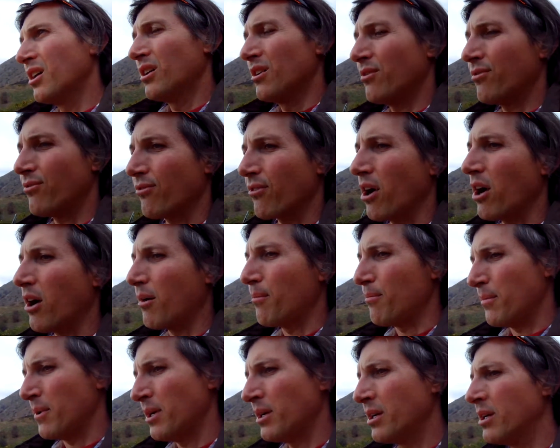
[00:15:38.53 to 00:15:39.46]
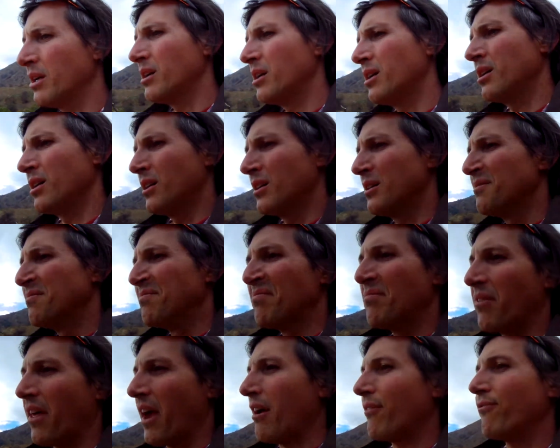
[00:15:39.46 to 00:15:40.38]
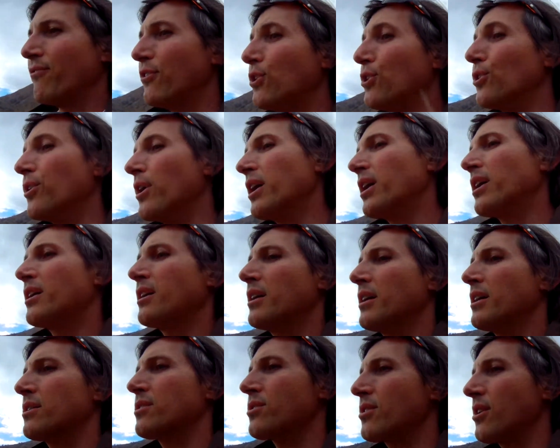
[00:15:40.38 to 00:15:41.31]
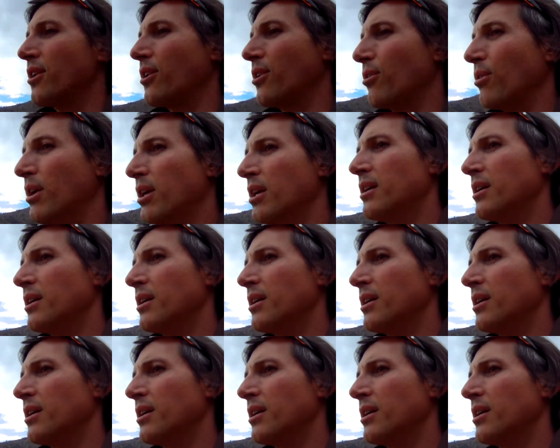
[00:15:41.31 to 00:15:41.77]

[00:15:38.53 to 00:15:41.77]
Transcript: from that food. And so,